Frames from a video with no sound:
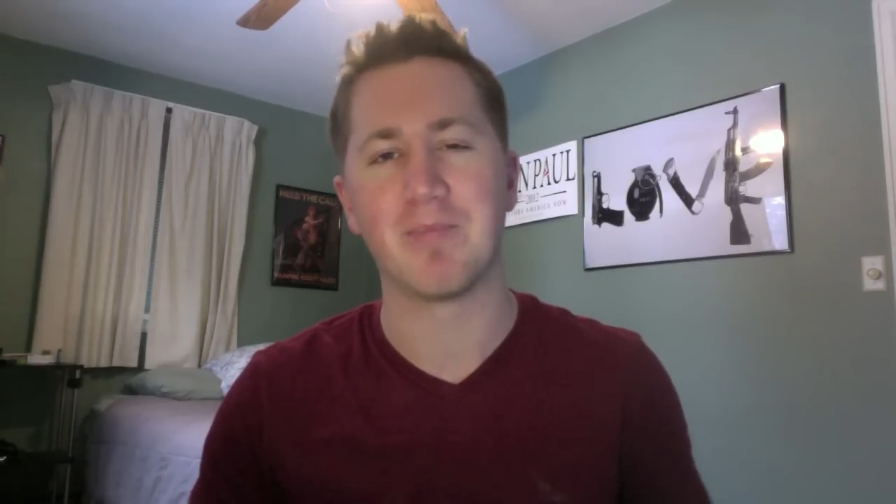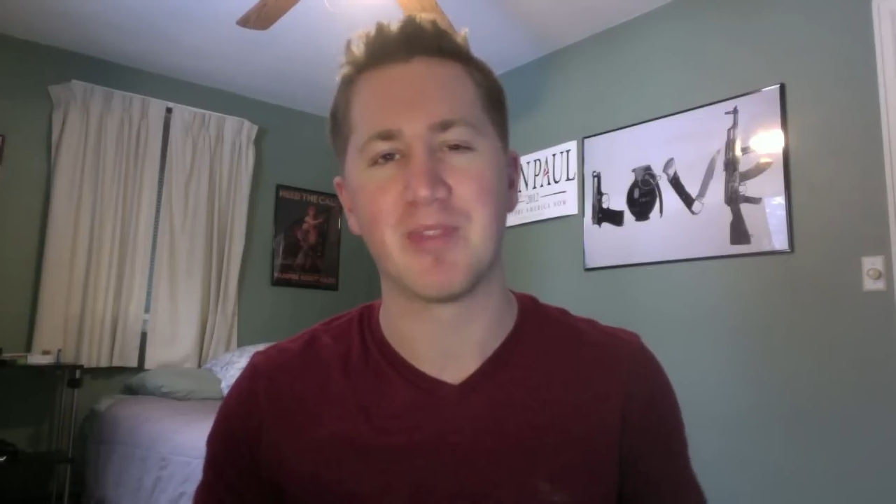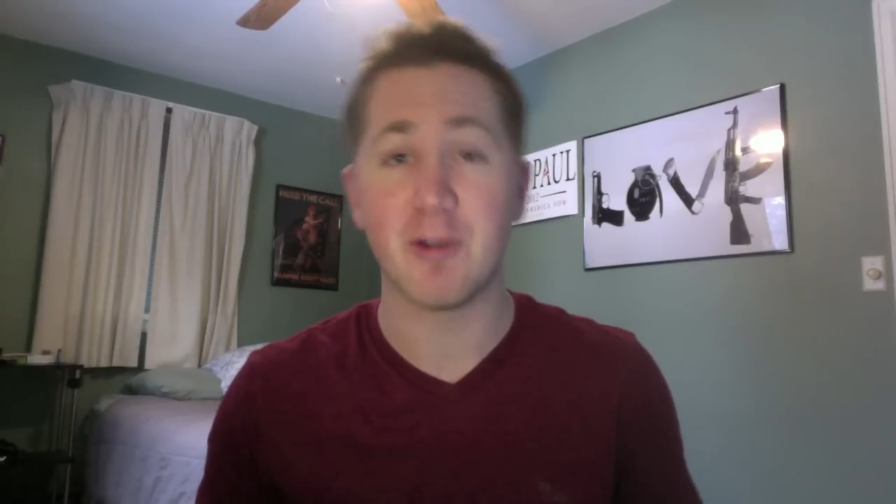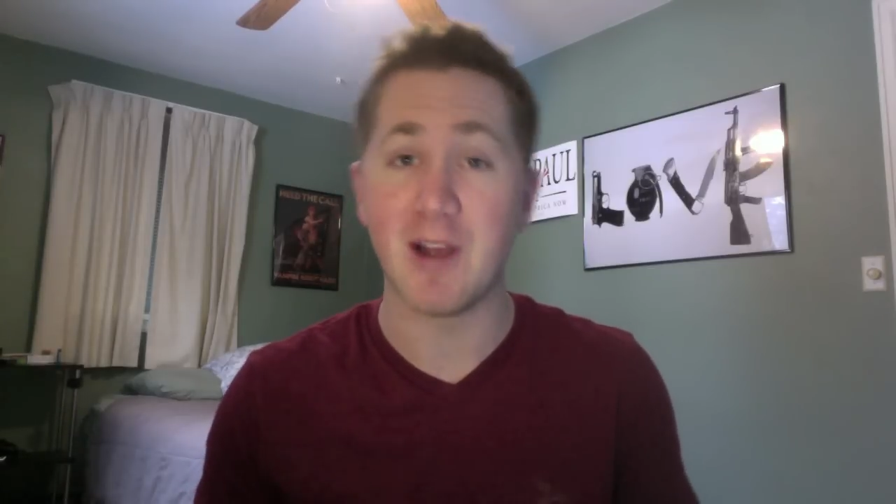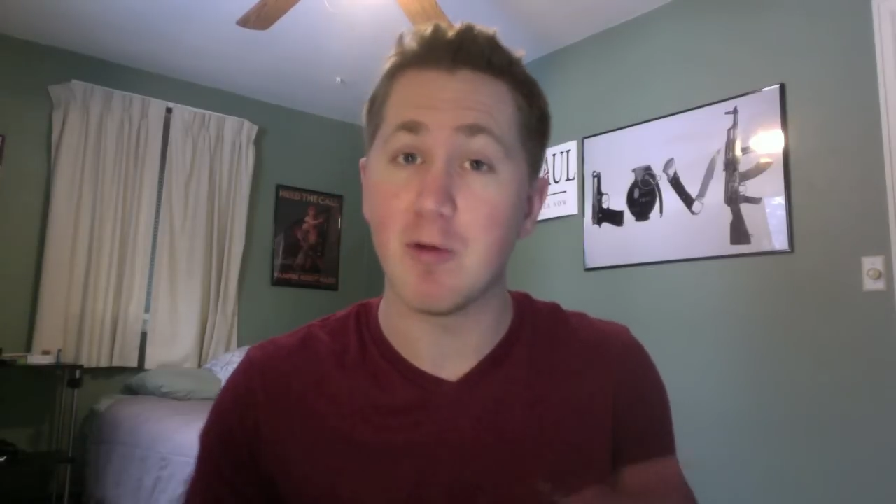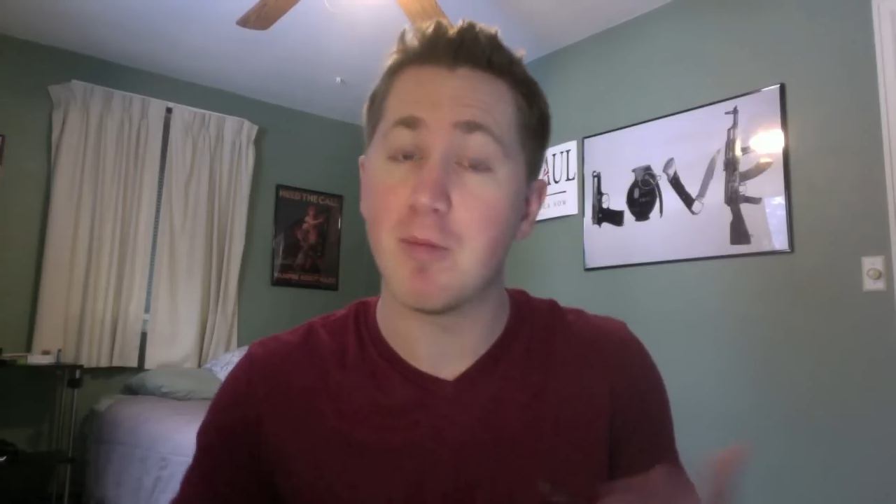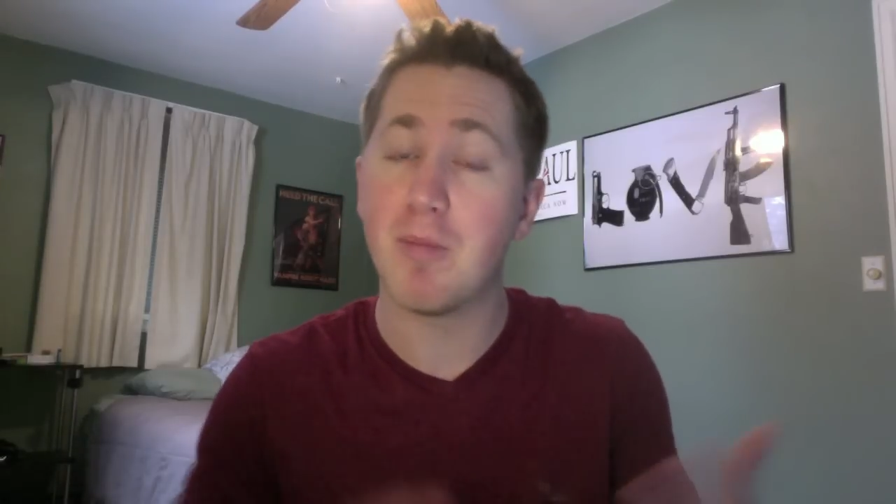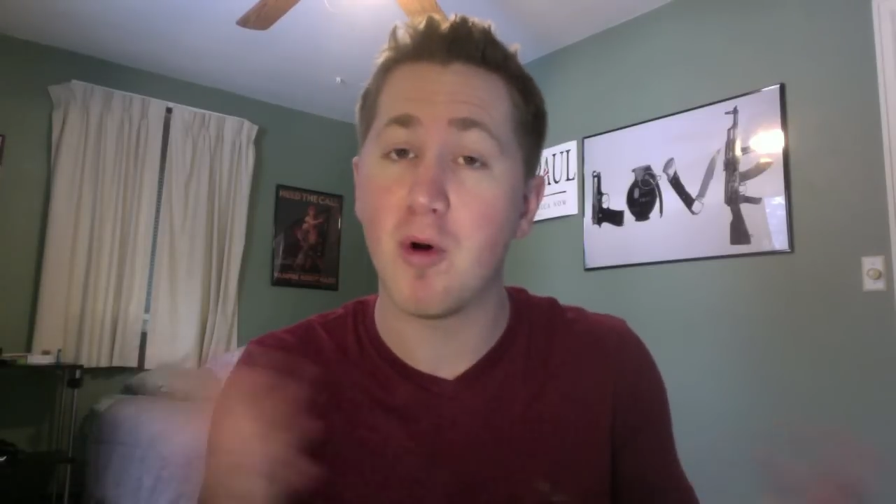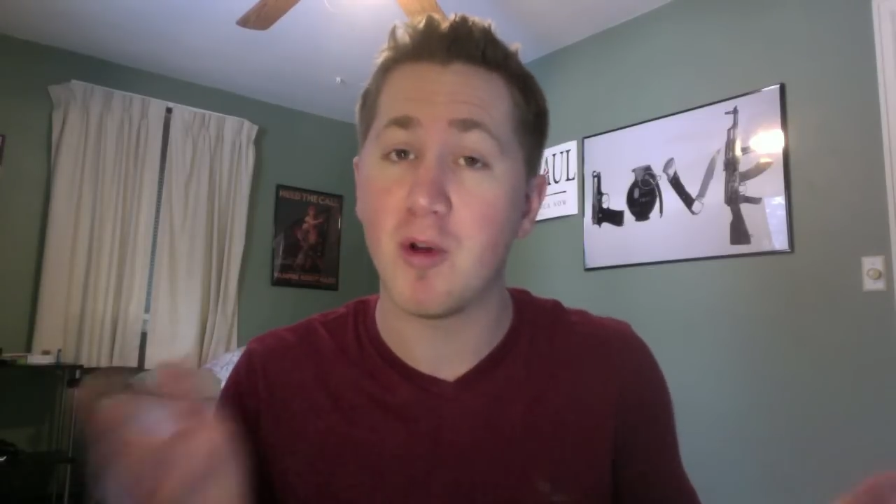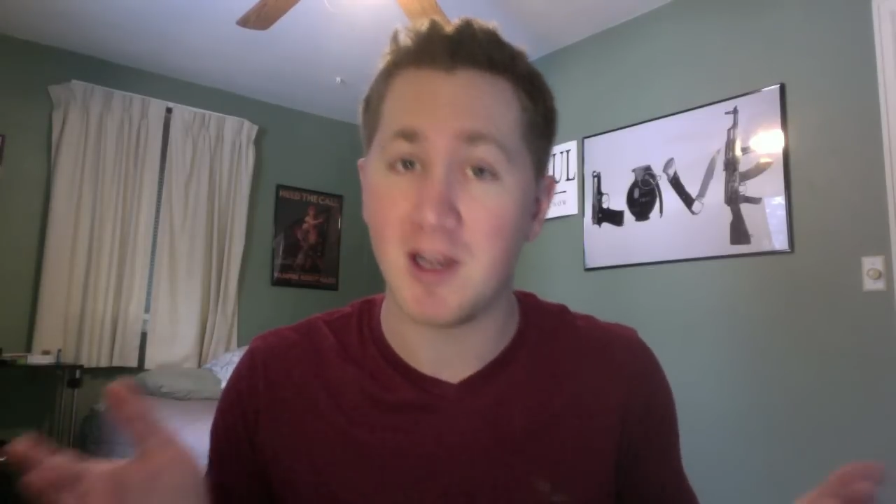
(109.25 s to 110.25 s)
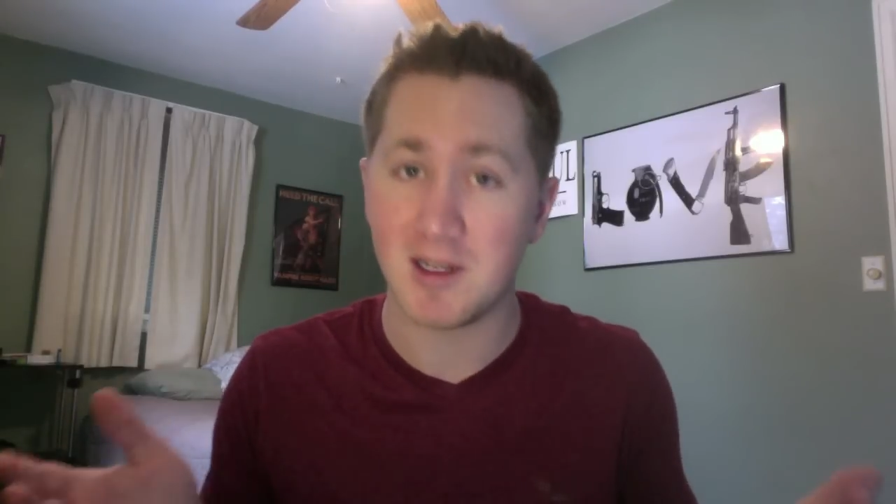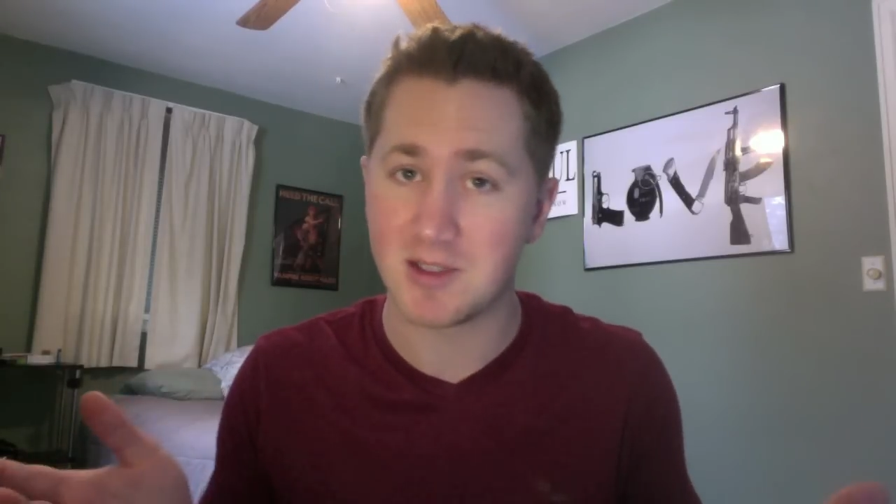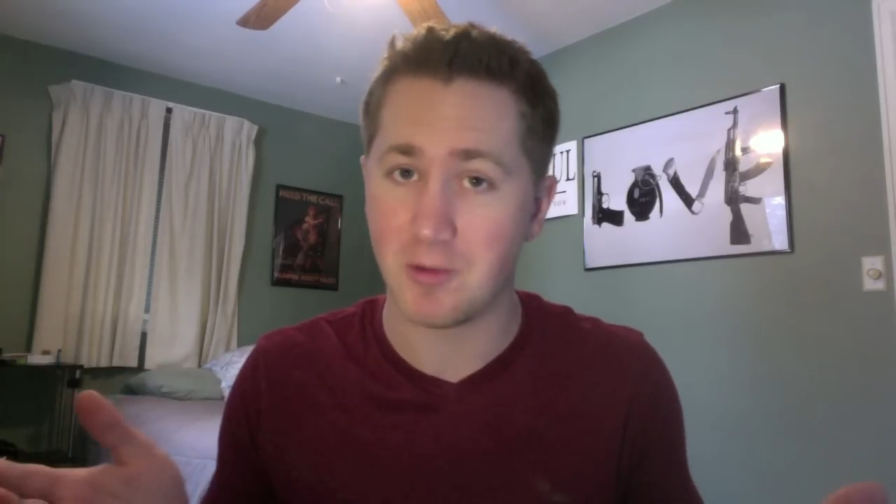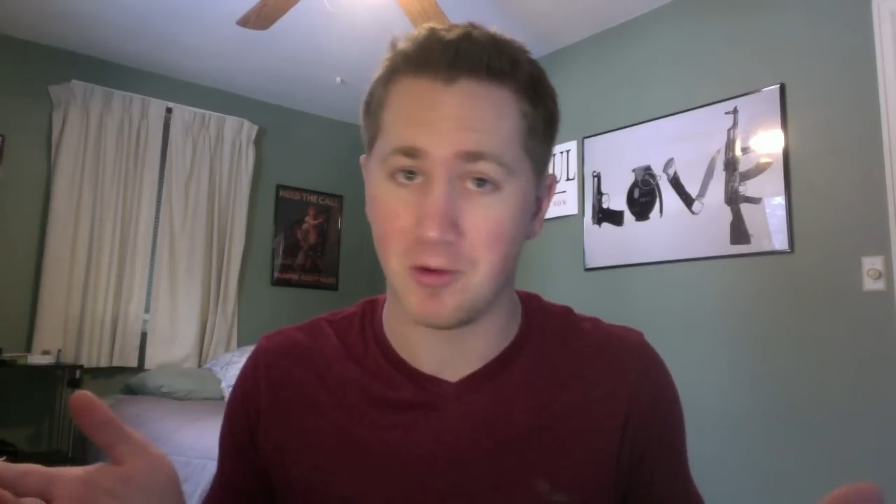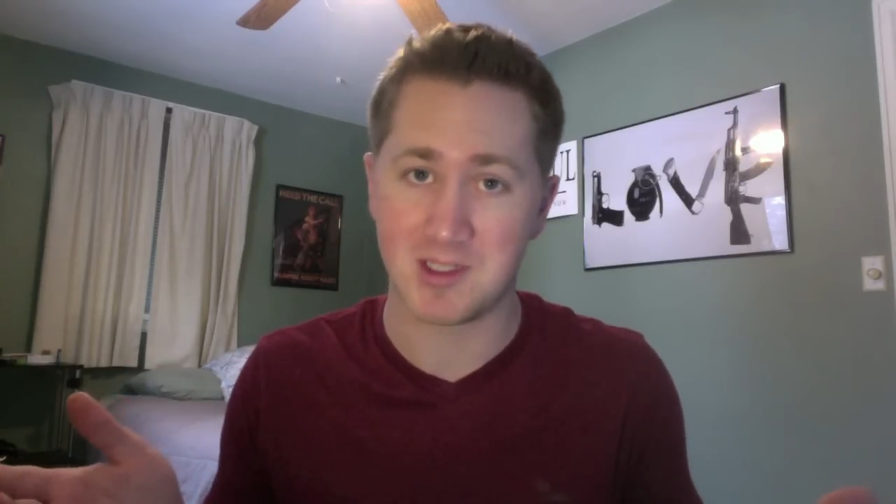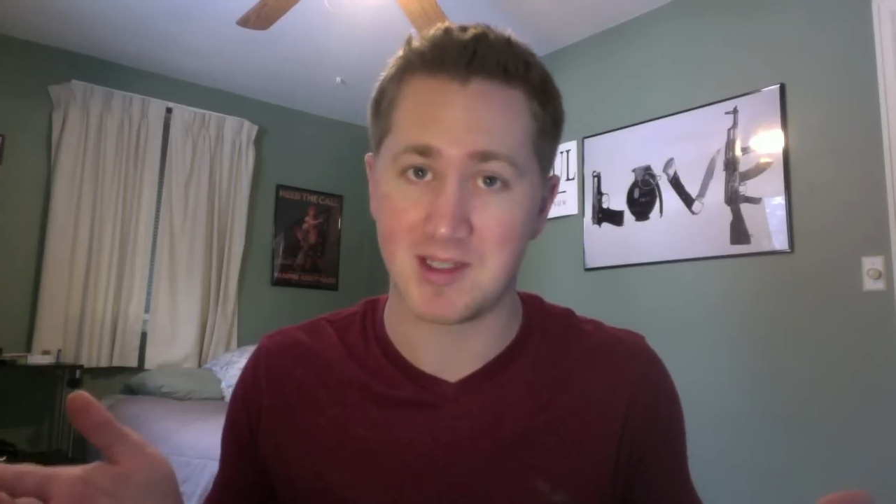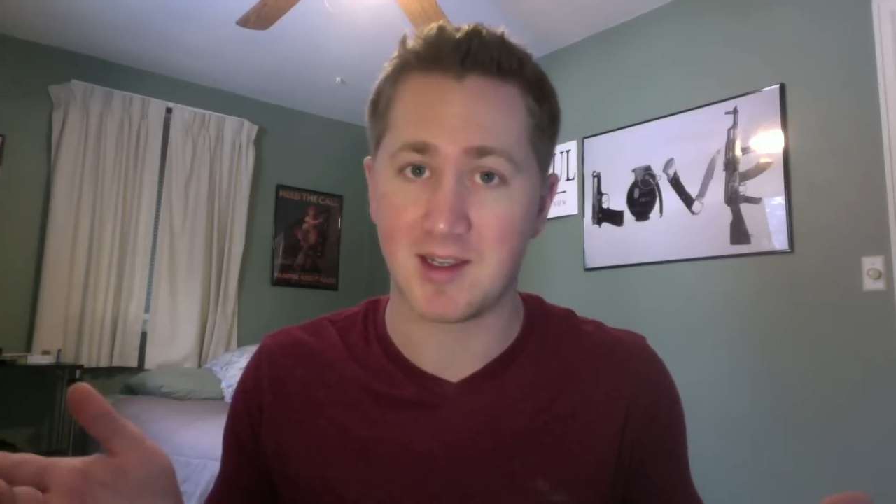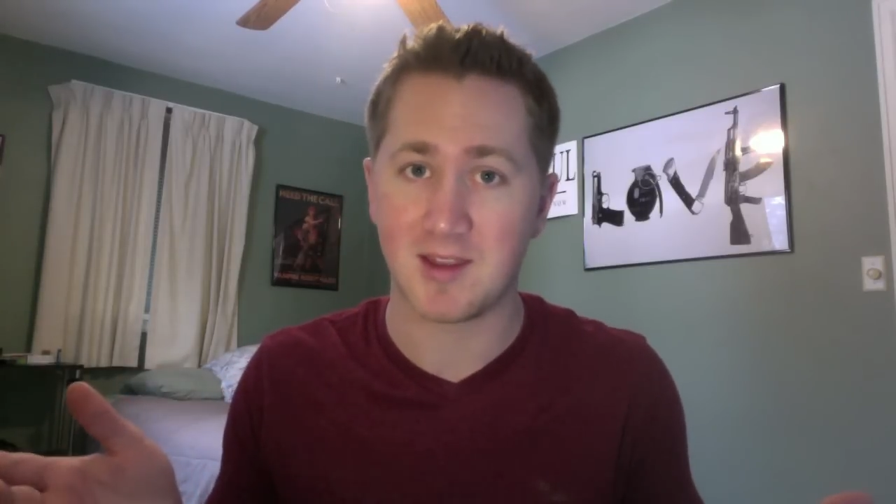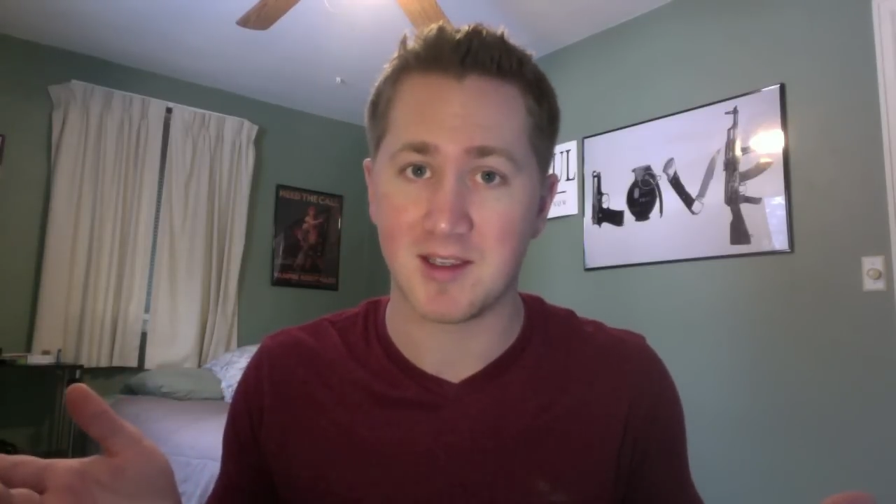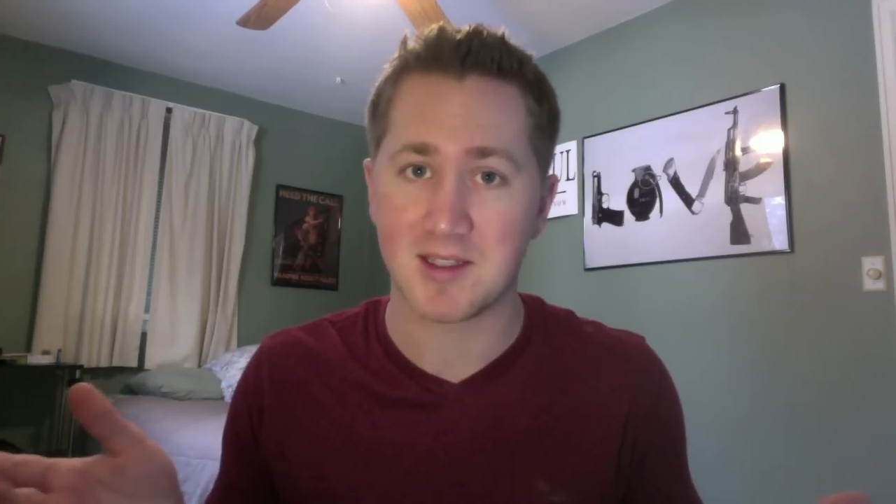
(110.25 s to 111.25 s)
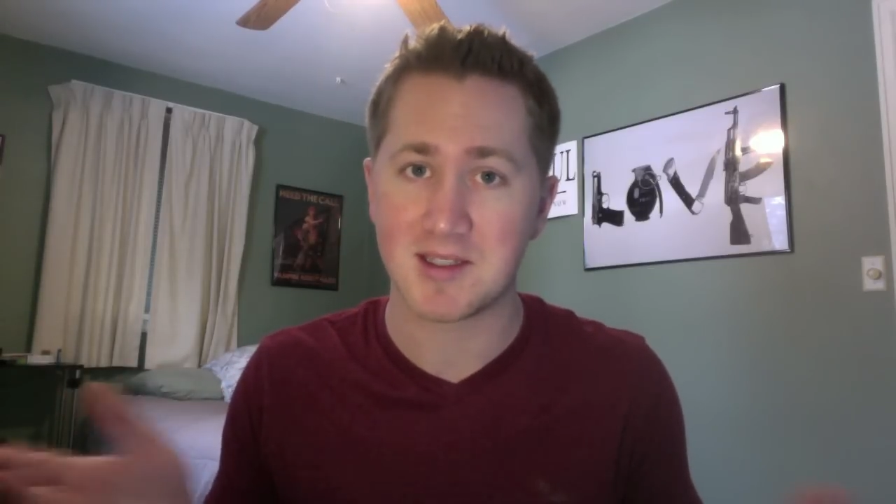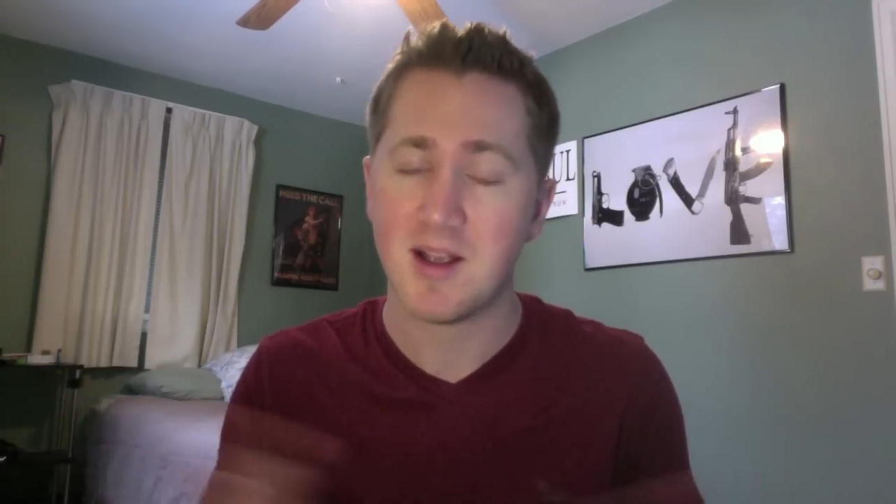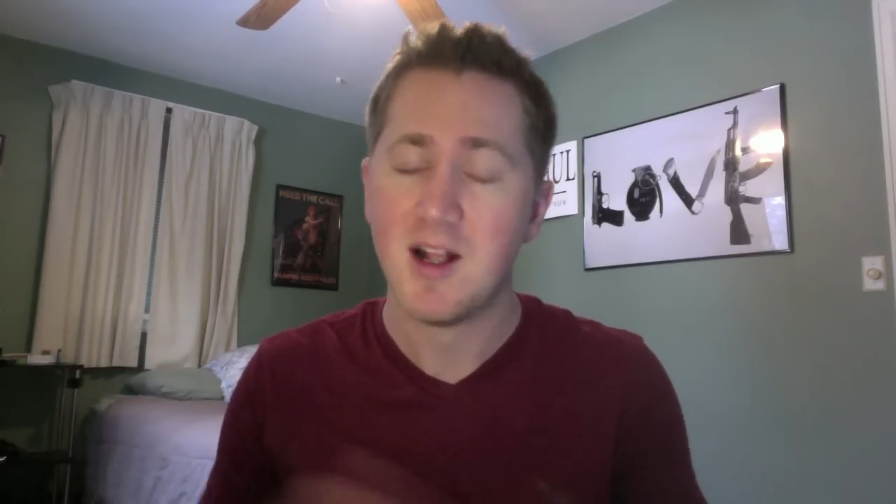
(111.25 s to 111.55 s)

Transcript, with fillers: They're not reporting on stories like this.